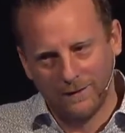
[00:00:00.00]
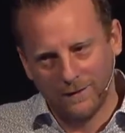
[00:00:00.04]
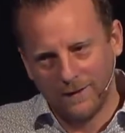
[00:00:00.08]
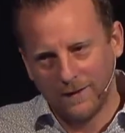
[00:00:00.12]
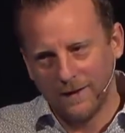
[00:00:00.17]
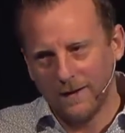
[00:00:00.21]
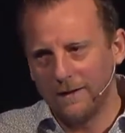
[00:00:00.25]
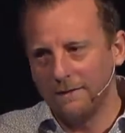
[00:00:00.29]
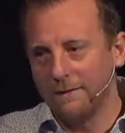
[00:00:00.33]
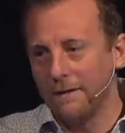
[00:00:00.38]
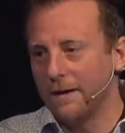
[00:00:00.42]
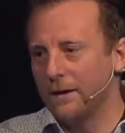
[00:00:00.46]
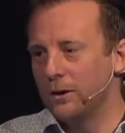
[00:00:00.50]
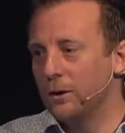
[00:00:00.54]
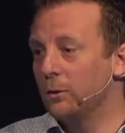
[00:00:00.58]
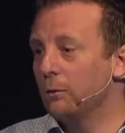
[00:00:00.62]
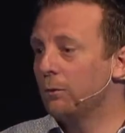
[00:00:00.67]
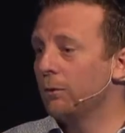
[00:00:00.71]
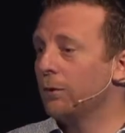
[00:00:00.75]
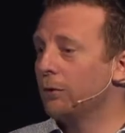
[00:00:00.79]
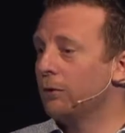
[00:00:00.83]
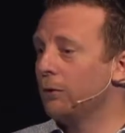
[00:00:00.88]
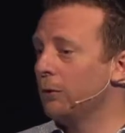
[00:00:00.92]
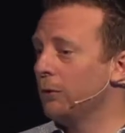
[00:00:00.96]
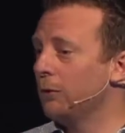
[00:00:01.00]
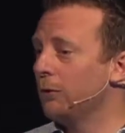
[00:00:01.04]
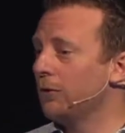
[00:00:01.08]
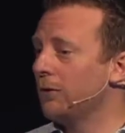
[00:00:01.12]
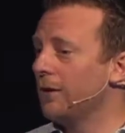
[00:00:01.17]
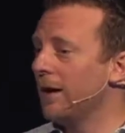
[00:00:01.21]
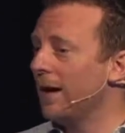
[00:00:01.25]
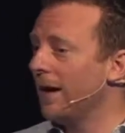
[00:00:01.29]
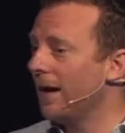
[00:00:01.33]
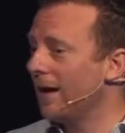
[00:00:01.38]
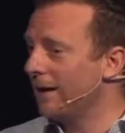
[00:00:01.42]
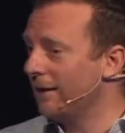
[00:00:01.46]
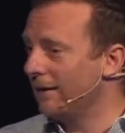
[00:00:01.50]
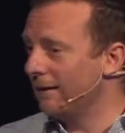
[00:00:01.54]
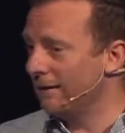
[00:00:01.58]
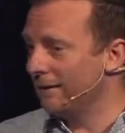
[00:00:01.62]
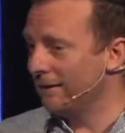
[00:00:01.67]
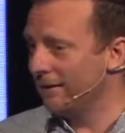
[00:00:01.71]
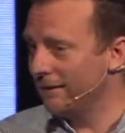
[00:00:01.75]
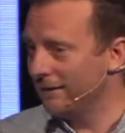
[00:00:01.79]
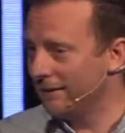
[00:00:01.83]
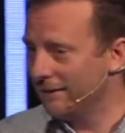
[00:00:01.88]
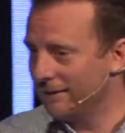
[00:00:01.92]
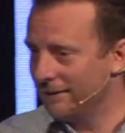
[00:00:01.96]
And then you reduce that
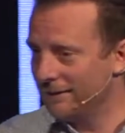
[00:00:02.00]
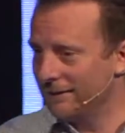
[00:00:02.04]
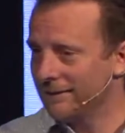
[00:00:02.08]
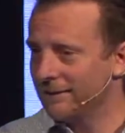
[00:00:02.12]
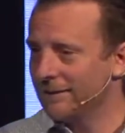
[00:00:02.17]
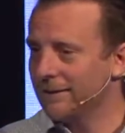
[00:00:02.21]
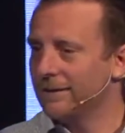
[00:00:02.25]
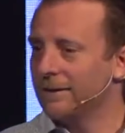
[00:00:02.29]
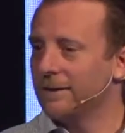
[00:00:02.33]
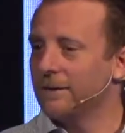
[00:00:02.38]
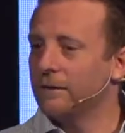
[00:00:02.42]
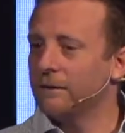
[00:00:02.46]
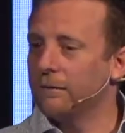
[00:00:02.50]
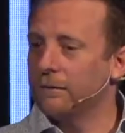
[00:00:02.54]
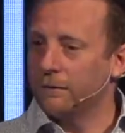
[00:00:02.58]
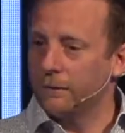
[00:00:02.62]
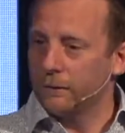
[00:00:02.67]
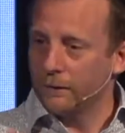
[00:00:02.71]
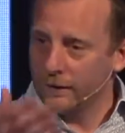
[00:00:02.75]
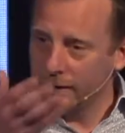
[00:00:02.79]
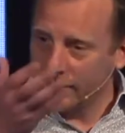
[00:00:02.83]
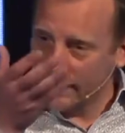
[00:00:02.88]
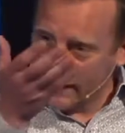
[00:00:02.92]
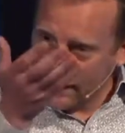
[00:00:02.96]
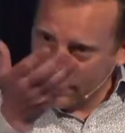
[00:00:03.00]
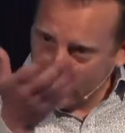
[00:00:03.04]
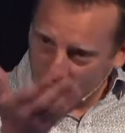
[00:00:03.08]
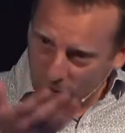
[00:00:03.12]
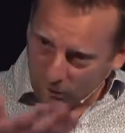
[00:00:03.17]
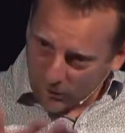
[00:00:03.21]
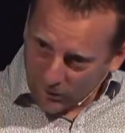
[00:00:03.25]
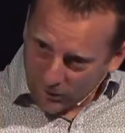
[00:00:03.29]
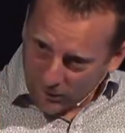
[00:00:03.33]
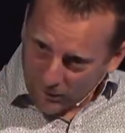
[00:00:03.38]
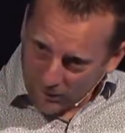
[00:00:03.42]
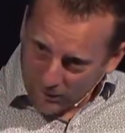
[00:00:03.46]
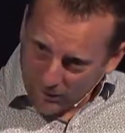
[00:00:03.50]
for an hour.